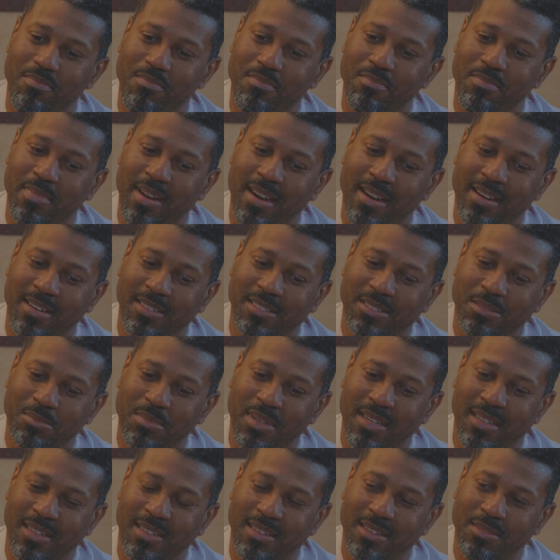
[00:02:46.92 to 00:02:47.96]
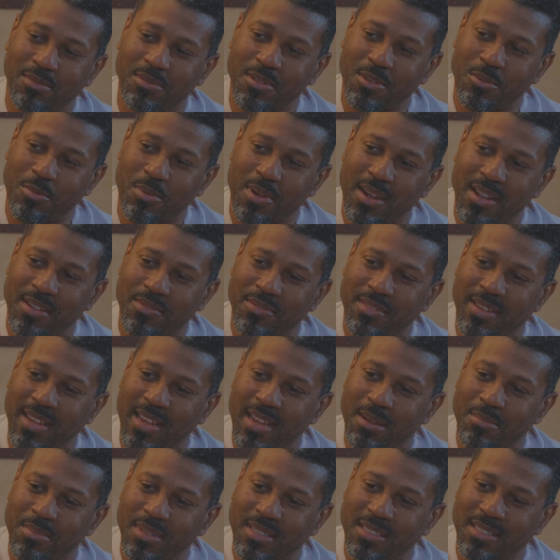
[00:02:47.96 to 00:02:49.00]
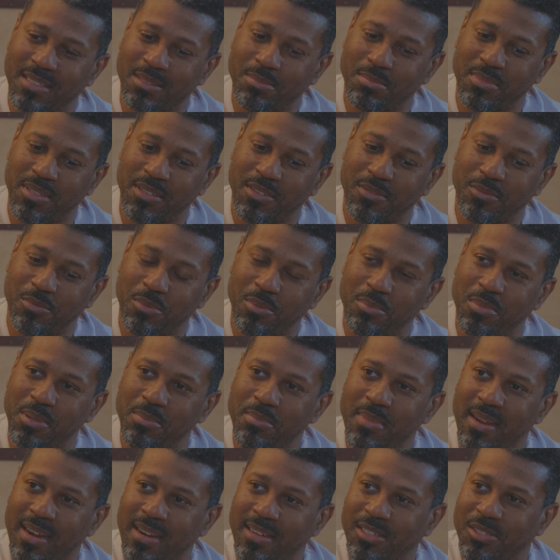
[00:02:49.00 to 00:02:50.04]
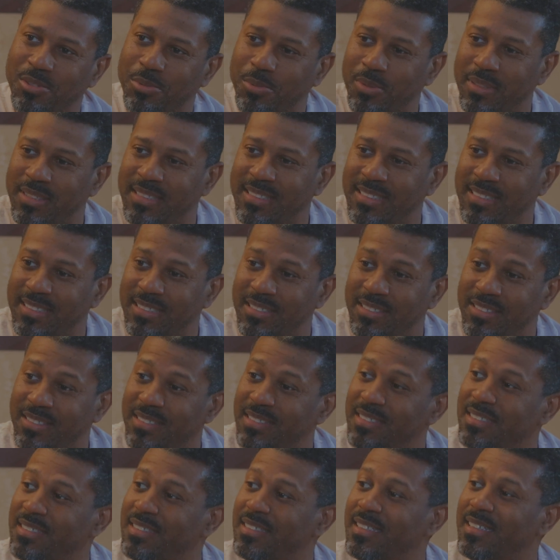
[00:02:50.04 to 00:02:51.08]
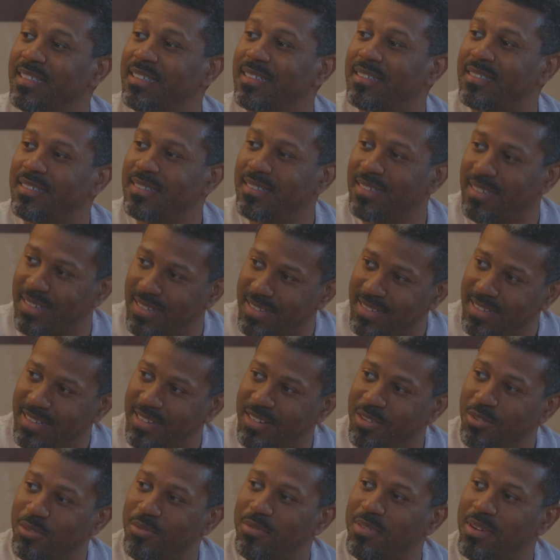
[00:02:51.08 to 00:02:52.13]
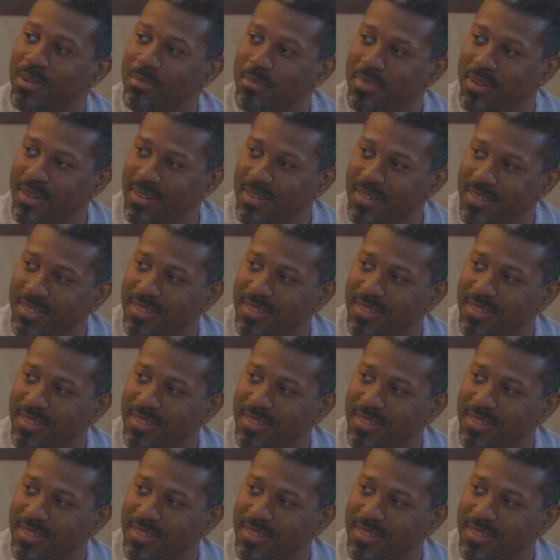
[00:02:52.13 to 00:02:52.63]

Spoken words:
Married to my lovely wife, Kamala Smith. We'll be married 20 years this year in November.